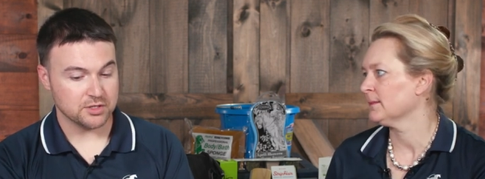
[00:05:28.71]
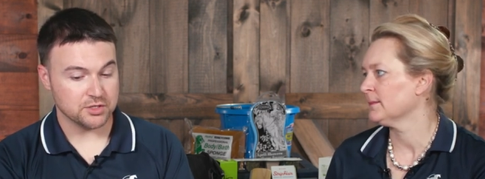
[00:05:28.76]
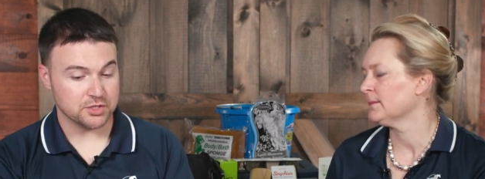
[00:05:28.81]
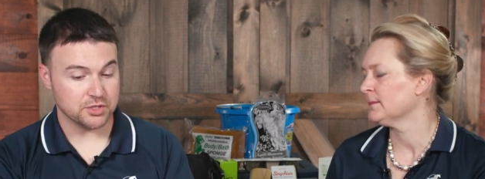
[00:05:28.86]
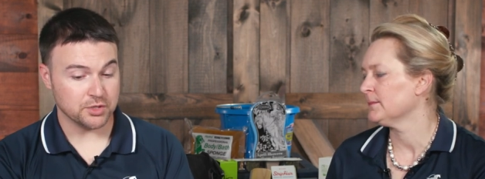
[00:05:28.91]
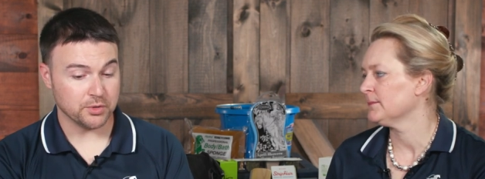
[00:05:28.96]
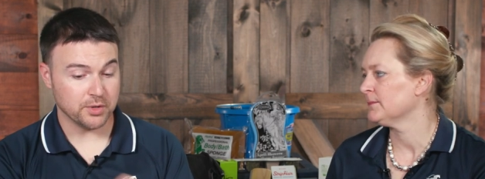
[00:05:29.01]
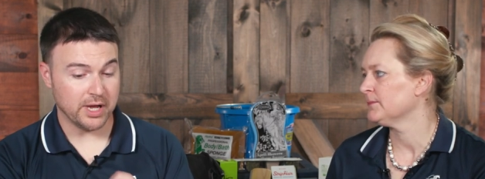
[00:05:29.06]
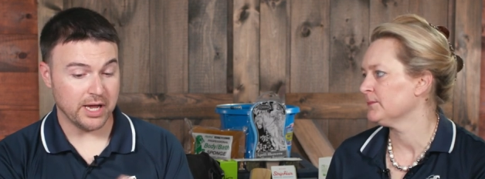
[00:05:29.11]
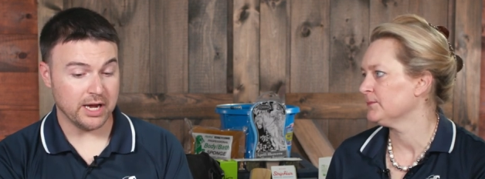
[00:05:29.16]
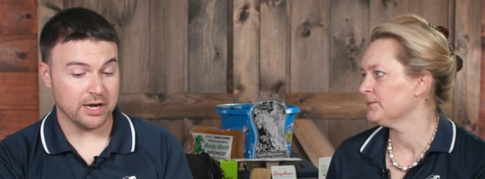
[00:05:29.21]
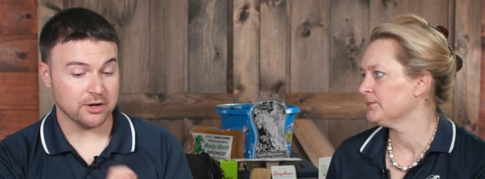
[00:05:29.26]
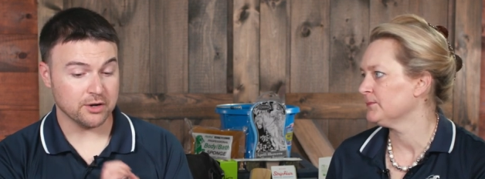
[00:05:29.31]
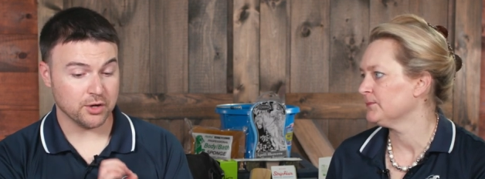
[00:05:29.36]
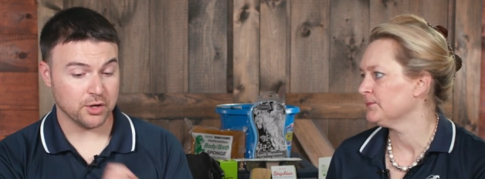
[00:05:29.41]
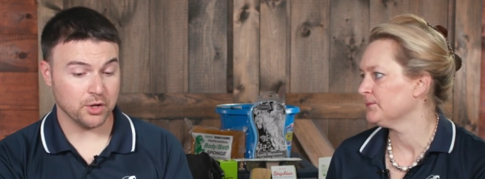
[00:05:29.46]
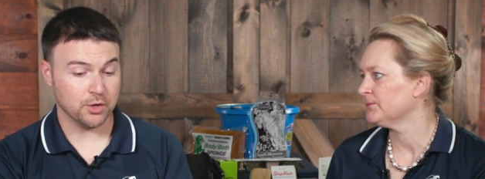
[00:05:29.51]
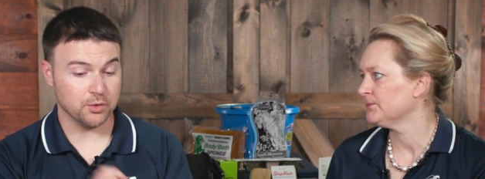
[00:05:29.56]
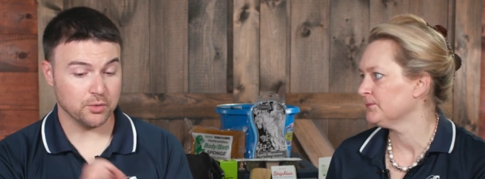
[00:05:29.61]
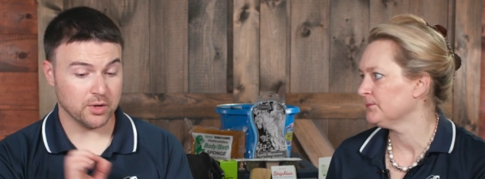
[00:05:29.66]
Speaker 1: So hair
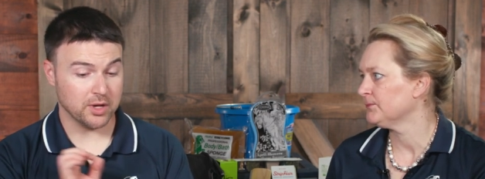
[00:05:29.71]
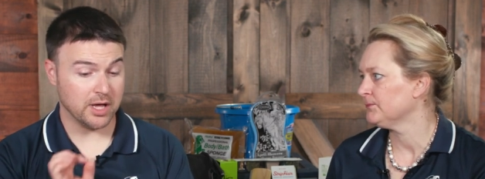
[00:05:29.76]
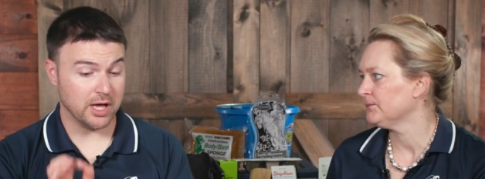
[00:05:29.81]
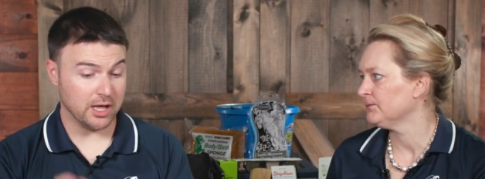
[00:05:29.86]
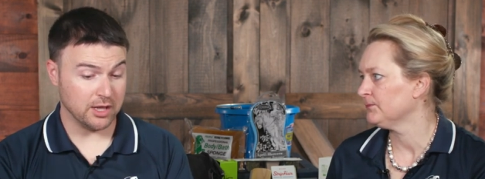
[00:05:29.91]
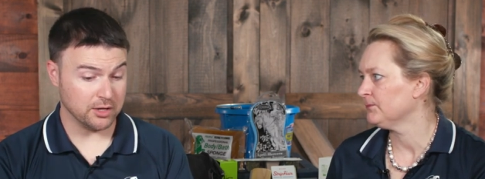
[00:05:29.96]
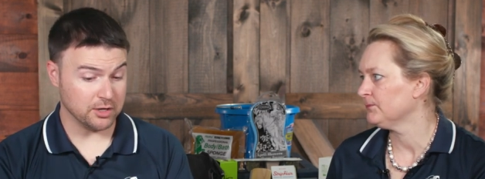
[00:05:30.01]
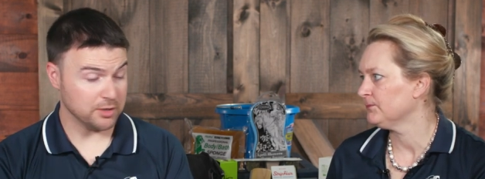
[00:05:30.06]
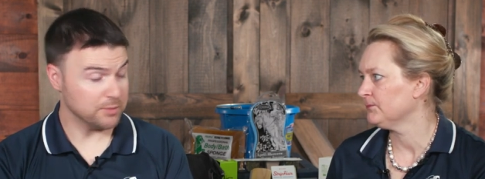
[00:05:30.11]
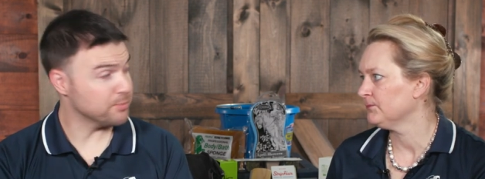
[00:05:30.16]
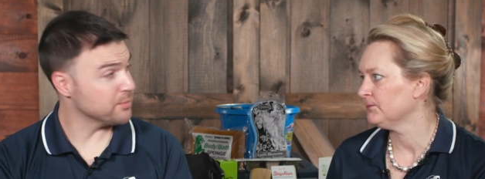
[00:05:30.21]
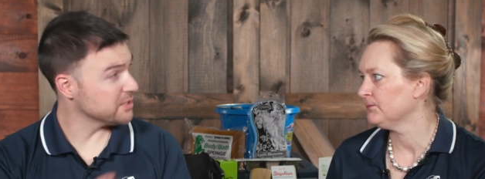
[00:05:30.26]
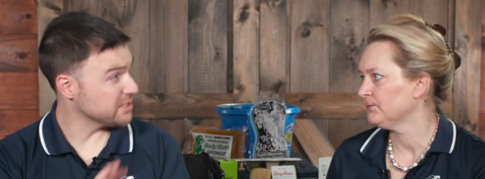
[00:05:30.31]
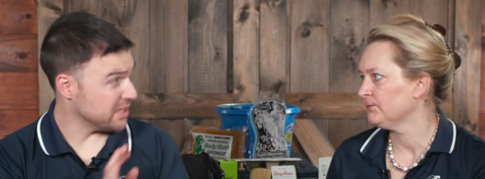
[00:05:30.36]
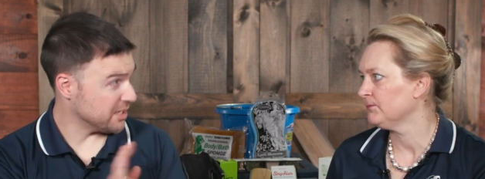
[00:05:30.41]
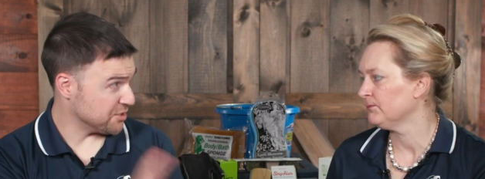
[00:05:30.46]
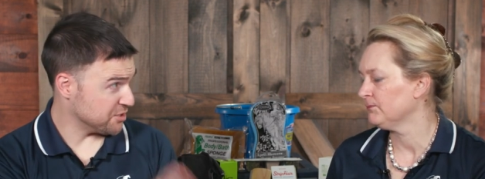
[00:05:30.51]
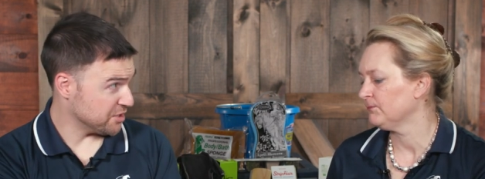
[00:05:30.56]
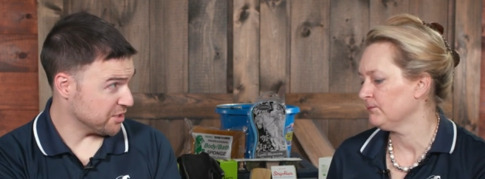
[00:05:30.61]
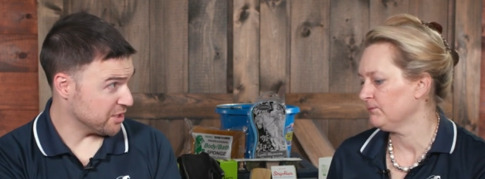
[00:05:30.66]
coat color
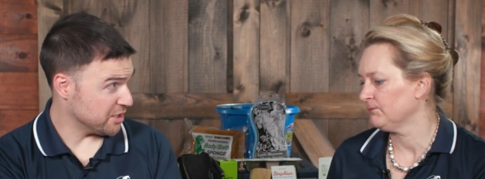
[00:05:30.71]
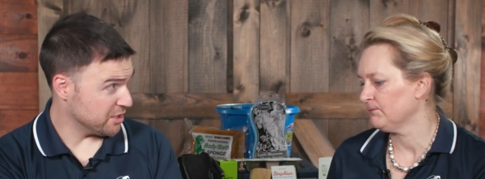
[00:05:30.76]
potentially